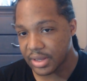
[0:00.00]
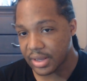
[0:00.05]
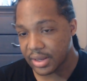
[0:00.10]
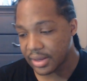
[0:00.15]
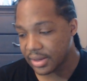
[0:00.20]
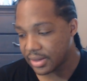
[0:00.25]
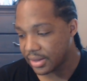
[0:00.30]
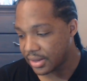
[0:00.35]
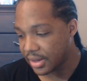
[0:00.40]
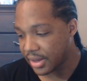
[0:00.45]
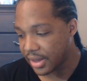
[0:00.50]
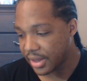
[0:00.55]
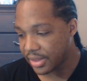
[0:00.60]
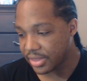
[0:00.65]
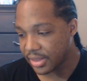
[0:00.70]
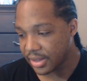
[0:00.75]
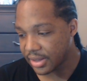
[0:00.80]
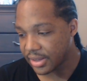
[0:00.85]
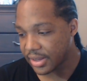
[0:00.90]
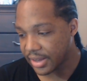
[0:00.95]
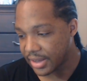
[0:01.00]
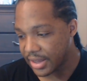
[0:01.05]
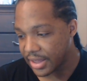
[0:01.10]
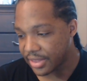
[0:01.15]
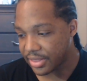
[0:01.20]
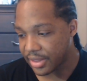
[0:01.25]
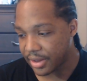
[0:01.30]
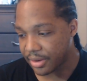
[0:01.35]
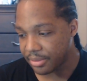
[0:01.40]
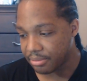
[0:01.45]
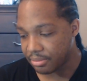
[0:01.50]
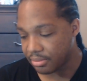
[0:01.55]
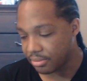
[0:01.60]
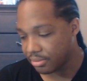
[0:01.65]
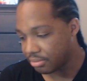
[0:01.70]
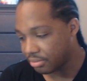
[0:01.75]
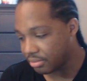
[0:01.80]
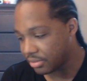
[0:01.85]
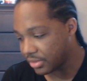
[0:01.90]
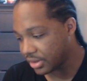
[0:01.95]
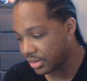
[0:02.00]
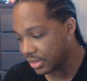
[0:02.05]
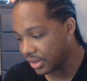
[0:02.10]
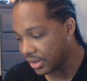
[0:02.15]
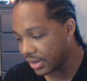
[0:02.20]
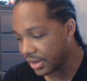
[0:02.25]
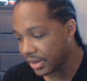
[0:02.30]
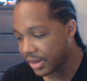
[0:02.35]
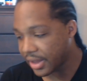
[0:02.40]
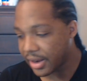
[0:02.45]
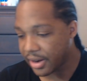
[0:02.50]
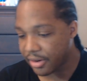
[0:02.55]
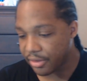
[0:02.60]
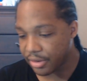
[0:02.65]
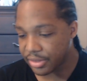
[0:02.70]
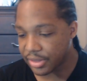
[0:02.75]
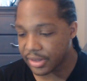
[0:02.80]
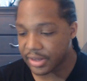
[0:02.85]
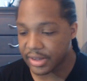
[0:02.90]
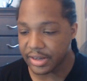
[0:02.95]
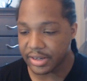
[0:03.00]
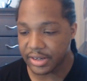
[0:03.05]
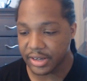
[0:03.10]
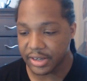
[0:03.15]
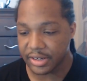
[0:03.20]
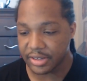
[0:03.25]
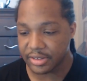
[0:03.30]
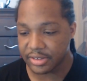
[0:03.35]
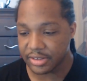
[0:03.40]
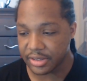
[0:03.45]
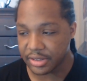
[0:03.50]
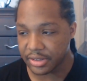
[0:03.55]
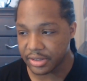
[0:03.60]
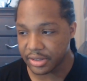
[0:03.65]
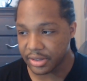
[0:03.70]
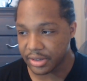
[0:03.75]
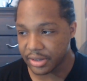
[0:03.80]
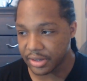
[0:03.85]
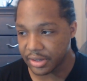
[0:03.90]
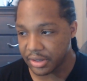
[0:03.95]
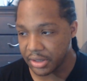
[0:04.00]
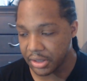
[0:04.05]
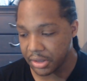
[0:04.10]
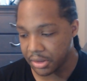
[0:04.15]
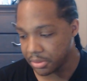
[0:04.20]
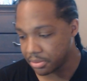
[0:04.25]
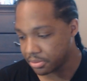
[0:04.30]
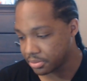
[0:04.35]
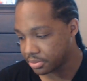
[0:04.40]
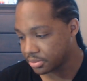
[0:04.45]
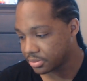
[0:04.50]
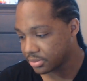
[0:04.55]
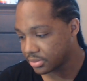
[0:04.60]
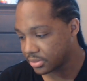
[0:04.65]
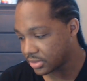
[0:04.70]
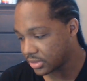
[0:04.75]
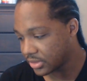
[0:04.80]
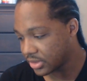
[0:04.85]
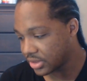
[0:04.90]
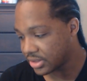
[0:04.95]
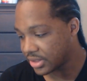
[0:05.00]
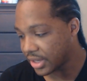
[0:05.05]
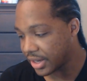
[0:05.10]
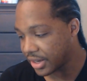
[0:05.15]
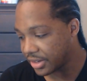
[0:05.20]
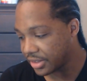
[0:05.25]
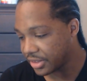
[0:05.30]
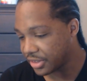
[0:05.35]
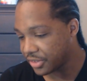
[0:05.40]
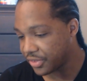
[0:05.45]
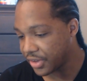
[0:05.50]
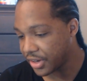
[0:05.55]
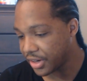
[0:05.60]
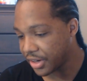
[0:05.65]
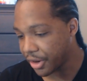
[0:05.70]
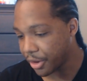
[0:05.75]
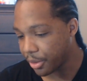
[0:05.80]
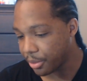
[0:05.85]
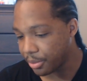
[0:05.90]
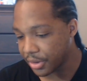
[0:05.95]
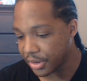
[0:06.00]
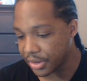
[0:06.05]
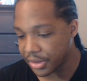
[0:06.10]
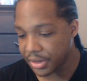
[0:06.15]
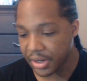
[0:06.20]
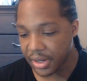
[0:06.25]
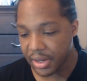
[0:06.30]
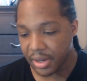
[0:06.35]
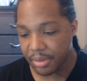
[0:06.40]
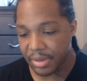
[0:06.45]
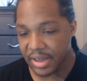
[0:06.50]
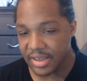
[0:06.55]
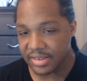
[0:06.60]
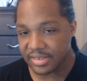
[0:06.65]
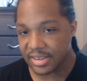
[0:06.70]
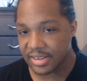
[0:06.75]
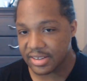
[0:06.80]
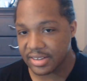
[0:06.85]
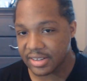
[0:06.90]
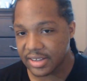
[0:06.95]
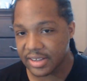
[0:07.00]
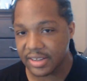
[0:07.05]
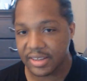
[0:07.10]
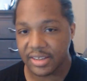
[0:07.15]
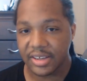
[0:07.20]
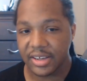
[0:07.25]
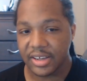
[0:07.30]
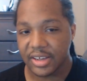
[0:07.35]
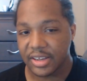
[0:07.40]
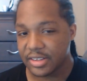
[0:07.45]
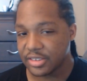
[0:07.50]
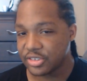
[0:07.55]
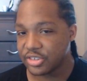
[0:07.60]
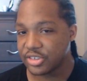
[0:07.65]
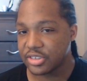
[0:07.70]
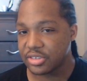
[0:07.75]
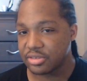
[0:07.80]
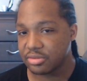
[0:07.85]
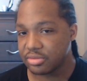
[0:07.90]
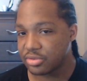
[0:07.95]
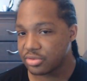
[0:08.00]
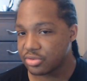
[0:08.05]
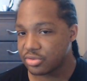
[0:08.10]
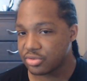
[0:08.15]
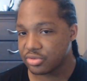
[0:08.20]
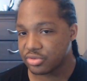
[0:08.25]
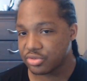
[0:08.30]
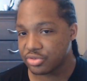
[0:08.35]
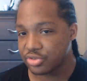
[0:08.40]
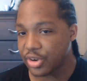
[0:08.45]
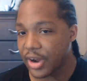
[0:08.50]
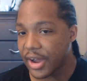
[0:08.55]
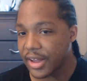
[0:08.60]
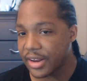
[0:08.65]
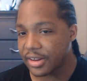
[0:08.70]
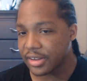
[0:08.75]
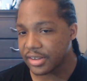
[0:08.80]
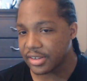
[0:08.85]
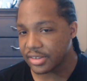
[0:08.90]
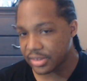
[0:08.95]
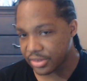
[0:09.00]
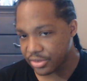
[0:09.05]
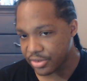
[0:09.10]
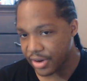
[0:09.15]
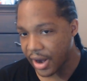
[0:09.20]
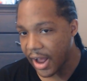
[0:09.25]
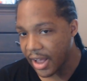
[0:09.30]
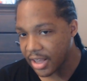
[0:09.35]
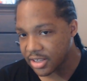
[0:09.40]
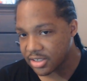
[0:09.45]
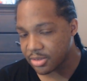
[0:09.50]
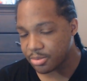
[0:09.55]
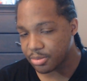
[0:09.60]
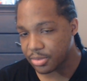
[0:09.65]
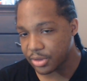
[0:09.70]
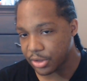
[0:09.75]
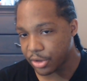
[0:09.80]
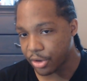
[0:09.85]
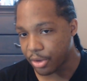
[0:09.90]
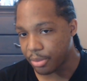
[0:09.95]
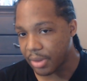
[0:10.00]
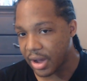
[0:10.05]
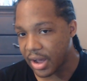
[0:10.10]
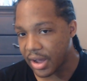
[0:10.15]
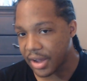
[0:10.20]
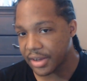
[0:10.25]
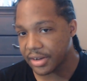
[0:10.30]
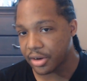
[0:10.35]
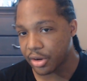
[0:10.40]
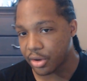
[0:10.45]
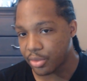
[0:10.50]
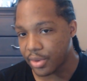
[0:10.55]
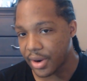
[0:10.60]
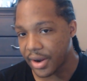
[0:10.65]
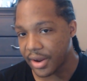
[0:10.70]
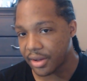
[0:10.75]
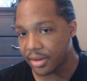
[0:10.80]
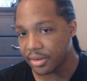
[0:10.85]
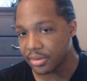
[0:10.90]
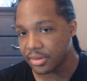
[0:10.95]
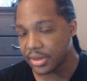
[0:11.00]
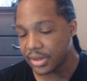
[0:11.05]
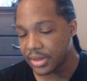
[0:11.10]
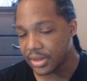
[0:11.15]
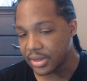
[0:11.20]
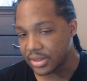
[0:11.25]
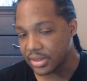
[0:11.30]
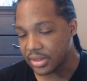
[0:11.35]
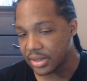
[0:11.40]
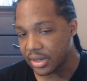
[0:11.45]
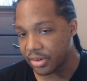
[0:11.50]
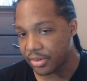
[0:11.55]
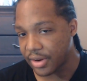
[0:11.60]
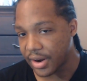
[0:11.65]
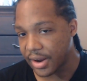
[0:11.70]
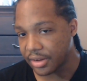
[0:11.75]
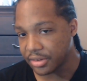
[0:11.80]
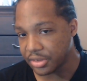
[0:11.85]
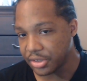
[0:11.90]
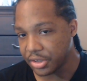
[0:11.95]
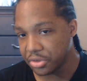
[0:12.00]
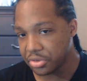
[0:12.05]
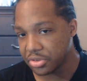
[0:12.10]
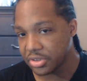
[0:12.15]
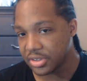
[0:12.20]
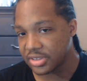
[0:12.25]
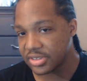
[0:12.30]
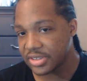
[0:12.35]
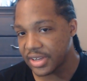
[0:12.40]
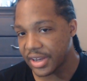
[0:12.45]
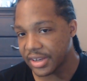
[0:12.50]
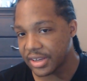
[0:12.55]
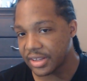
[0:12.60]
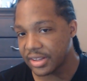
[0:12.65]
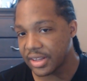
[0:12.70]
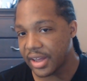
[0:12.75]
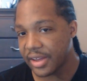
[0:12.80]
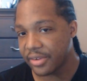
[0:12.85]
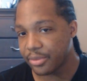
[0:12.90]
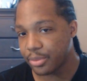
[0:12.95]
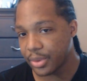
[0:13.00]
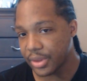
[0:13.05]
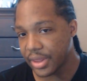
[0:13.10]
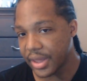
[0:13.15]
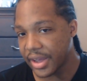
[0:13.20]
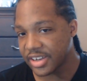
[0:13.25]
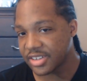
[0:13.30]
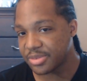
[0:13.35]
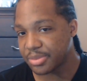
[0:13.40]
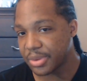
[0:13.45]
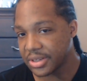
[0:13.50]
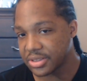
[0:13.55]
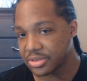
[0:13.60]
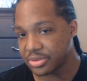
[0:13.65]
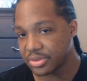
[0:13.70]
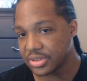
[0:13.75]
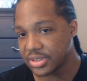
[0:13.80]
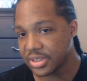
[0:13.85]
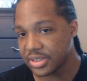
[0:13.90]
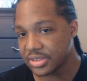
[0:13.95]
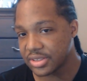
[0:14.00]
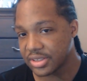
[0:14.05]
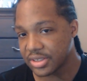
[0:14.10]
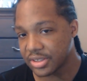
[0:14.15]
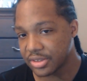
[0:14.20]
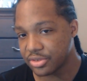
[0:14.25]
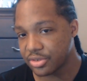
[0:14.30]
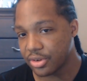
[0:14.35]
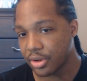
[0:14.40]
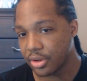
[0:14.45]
yeah, I think I got that. I think I got everything I needed to um, state in this video, but basically just try to grasp your mind around around using Second Life with Xbox three sixty controller.